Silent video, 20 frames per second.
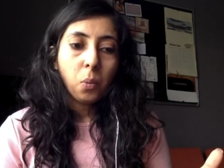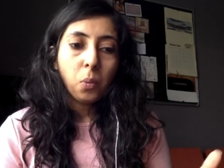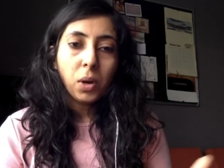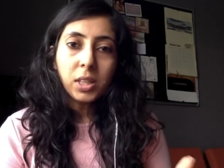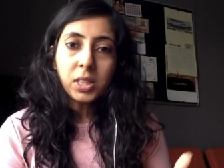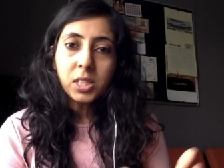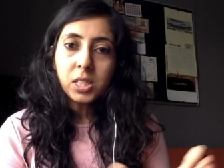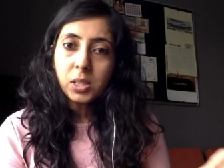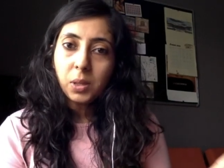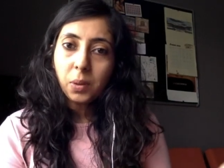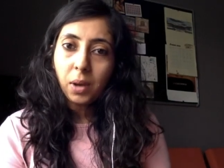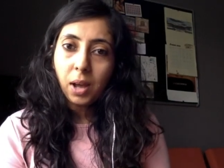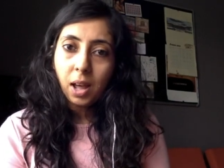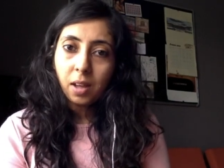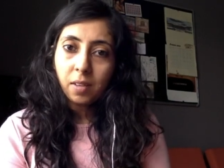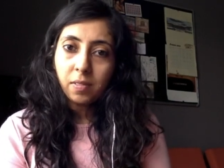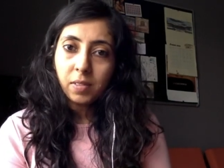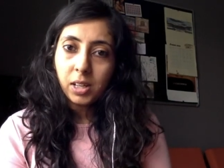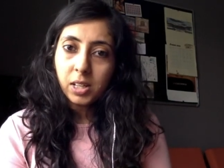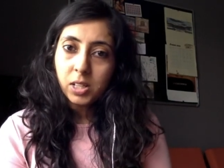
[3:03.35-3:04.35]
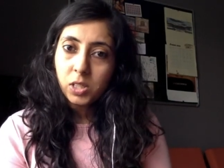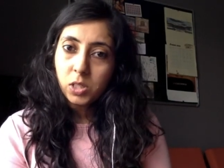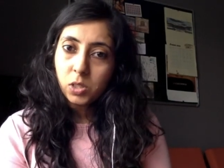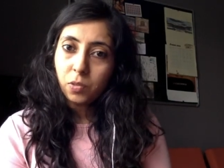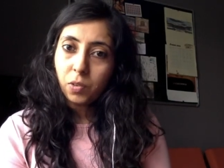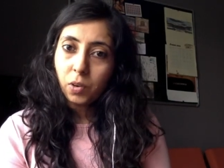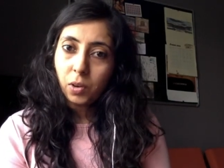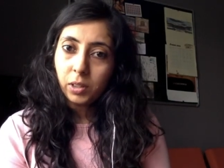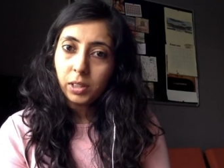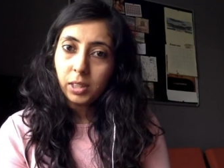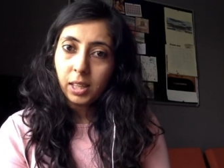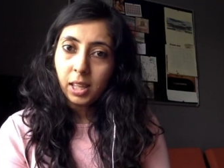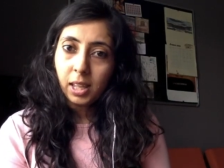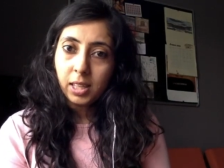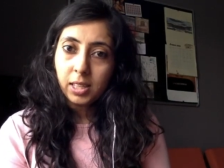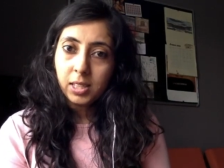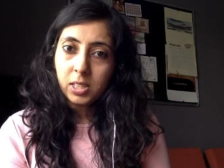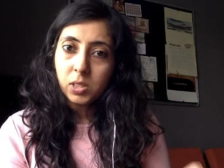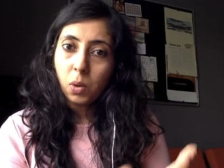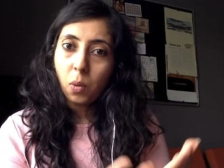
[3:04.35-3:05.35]
Once you have a list of all the
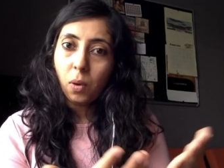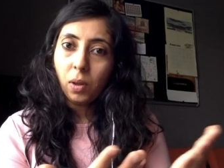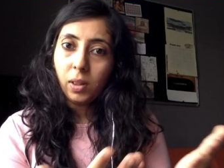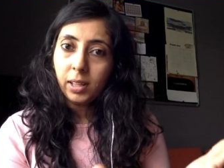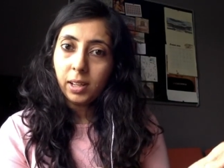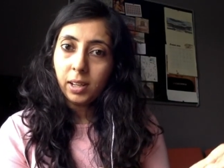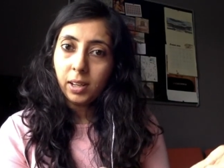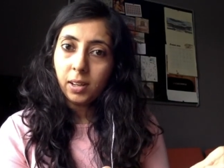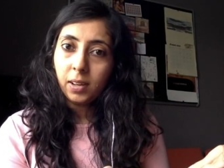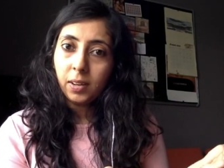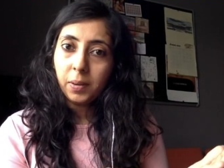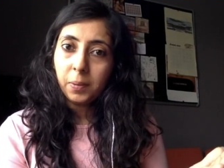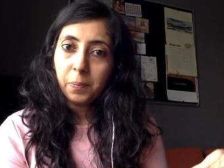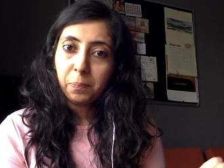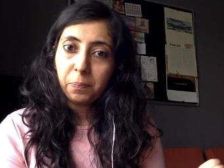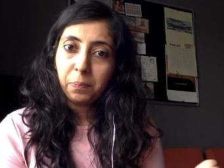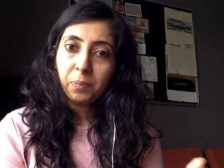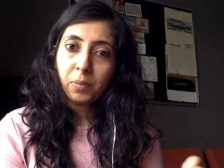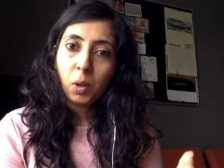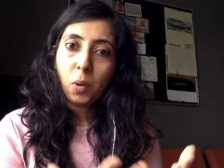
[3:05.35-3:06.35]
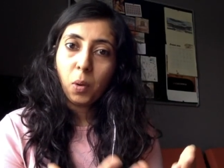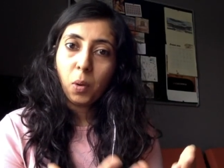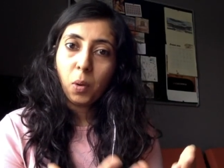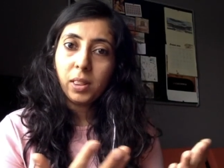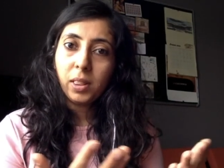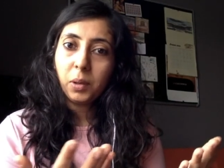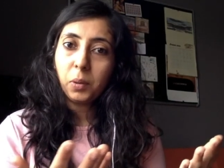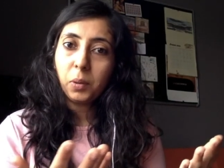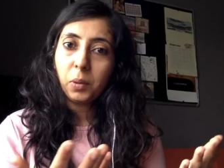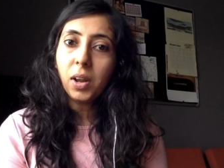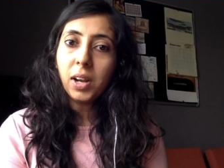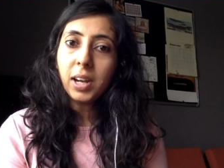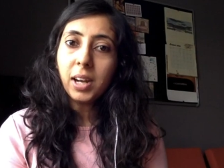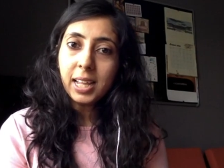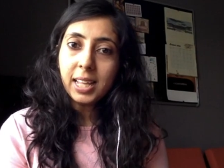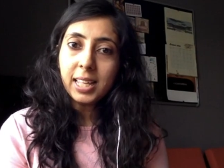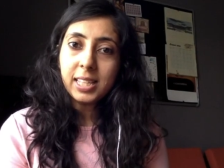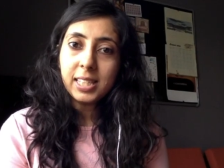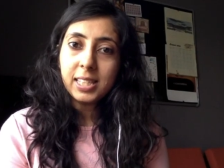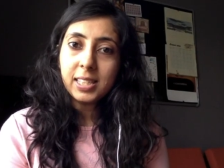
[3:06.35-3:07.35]
things, all the all the
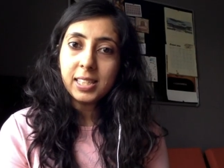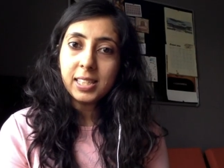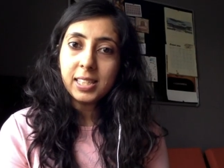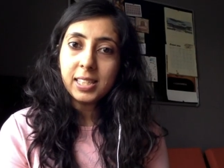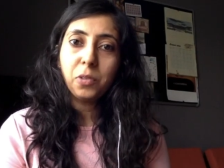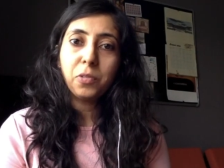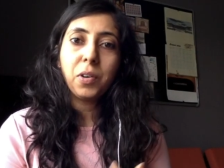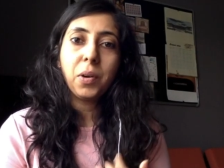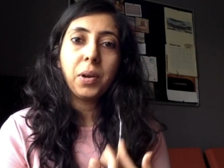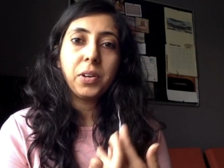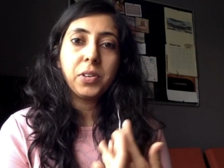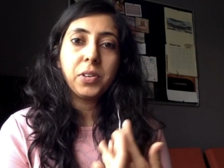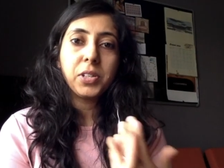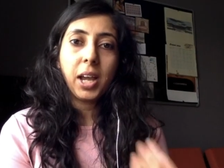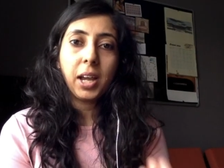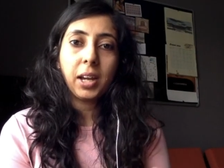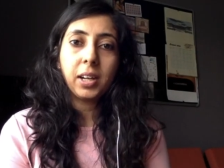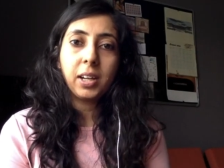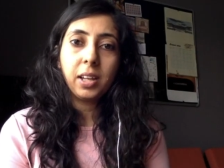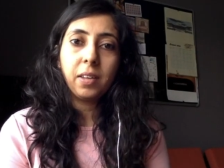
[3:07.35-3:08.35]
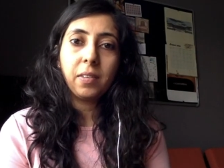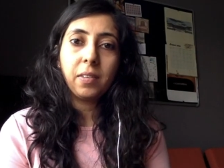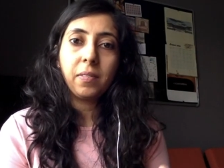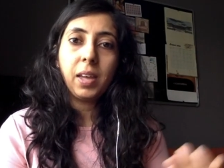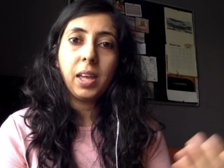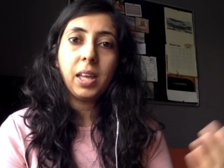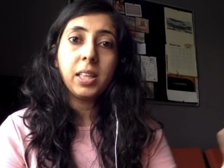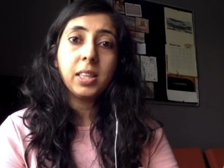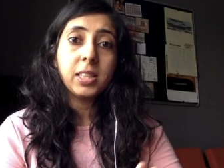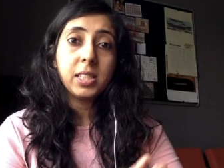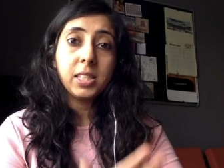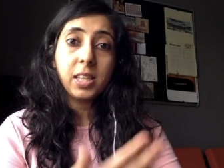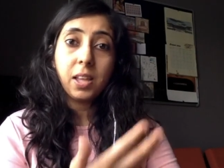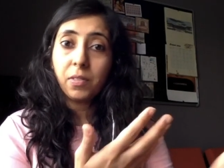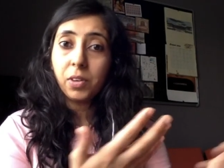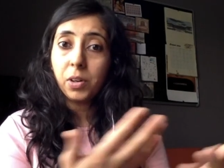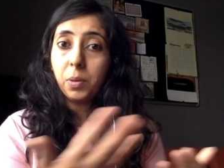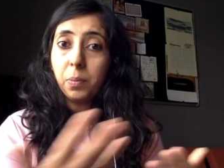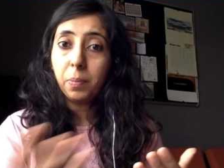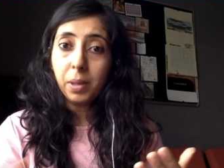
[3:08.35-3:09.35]
qualities that you found attractive in
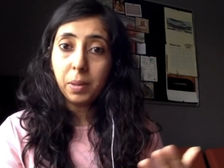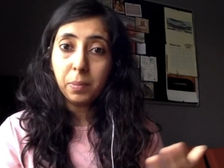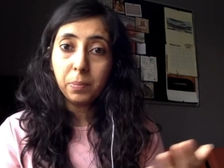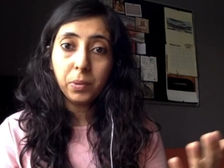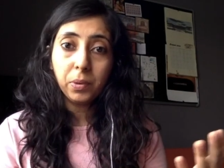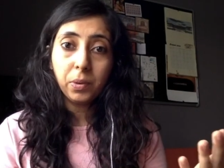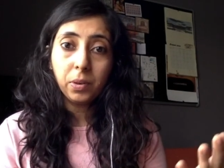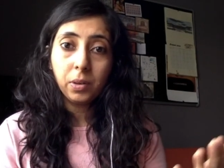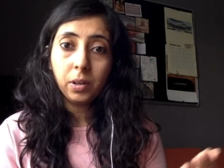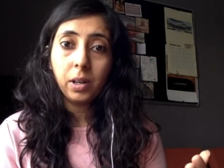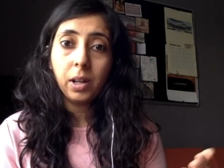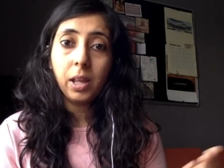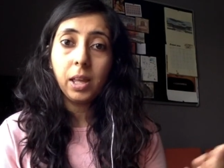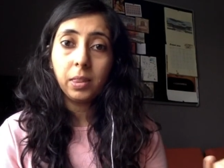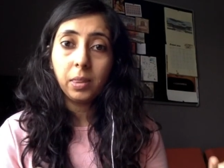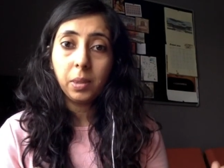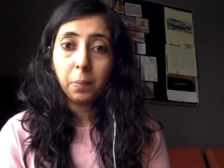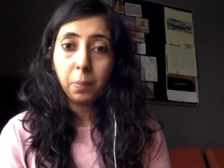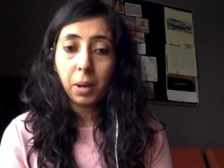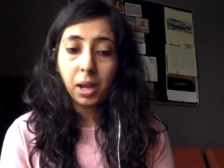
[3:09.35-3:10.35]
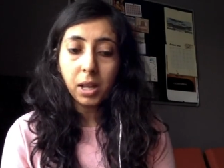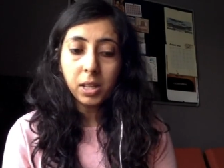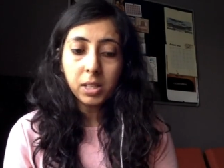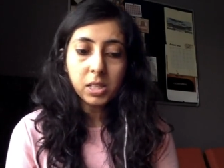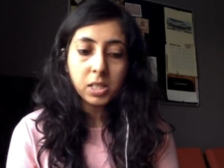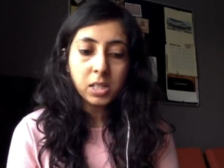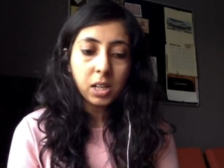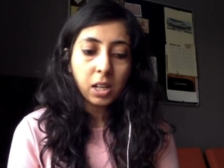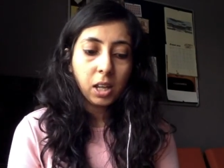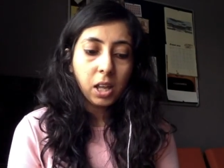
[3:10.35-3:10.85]
several people in the past,